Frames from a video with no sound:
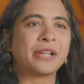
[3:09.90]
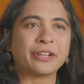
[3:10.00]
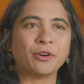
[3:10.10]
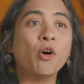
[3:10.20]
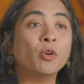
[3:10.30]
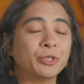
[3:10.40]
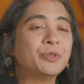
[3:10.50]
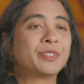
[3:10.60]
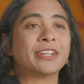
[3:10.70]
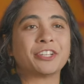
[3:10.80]
create a whole
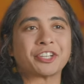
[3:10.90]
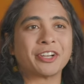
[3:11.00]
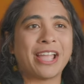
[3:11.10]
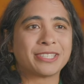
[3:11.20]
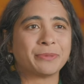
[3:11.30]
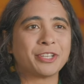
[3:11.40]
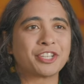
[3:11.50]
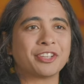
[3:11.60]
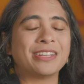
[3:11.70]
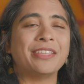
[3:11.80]
new signature
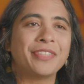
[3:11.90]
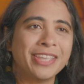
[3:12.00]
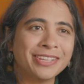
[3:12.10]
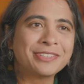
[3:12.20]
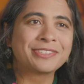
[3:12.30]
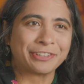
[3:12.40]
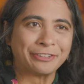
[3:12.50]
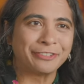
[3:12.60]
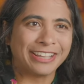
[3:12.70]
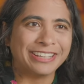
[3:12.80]
exhibition. And they had
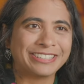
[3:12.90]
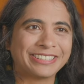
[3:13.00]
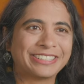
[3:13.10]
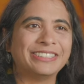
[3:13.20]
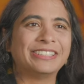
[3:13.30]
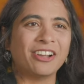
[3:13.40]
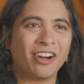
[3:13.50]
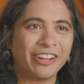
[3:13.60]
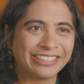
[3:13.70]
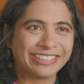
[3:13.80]
surveyed the
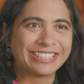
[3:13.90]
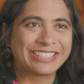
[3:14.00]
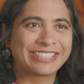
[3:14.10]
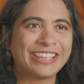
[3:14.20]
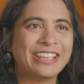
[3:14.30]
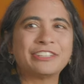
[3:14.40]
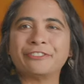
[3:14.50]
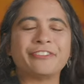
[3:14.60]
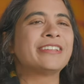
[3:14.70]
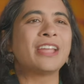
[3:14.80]
audience
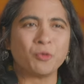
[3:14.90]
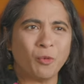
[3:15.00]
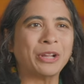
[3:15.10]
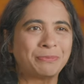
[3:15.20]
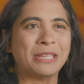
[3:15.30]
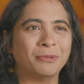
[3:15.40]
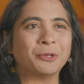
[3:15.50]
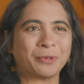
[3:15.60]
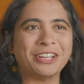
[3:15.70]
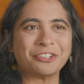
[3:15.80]
to find out what
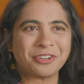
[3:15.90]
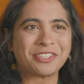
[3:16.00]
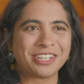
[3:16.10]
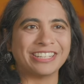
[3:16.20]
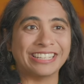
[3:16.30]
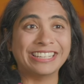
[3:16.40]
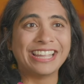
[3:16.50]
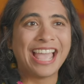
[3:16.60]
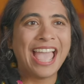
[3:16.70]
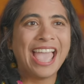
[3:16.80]
people were interested
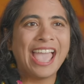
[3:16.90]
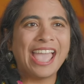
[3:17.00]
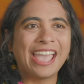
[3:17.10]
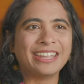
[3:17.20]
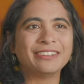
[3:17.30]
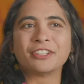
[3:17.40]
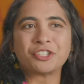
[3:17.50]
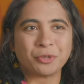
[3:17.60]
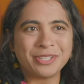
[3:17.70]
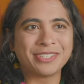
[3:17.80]
in. And
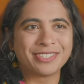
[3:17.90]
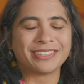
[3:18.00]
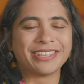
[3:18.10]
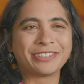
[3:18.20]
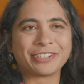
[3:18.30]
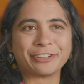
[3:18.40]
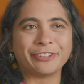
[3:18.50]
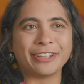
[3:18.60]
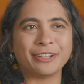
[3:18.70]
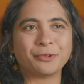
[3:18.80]
the choices that they
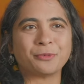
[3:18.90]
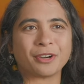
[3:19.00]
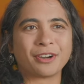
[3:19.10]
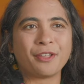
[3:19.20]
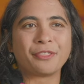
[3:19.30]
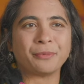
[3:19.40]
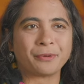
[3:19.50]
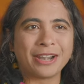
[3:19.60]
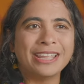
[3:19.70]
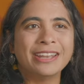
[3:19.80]
surveyed were the
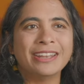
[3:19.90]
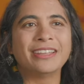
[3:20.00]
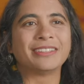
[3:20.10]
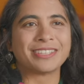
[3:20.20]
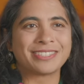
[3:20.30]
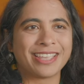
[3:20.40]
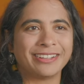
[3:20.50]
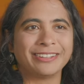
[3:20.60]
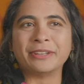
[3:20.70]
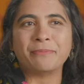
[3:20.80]
brain, the
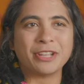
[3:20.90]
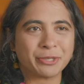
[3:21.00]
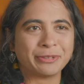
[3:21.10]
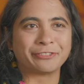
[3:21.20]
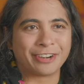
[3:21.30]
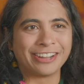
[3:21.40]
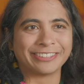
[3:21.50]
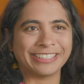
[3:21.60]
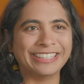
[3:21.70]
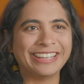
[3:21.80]
cell, and Benjamin
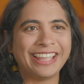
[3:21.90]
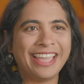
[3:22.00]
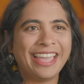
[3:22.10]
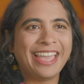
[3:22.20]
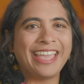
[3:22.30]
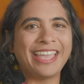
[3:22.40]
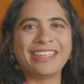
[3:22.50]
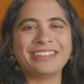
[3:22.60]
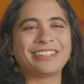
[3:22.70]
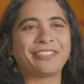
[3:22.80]
Franklin.
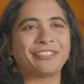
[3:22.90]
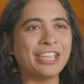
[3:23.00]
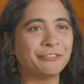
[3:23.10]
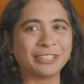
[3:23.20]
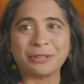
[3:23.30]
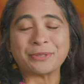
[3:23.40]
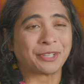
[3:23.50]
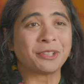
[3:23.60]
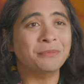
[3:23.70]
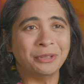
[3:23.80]
And thankfully, it
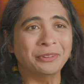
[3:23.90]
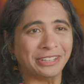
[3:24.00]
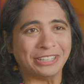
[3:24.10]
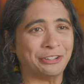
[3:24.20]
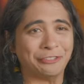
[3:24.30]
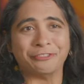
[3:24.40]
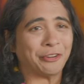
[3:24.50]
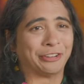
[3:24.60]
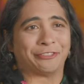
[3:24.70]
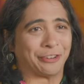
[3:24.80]
was a community who
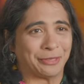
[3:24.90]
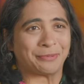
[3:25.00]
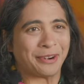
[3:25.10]
voted for the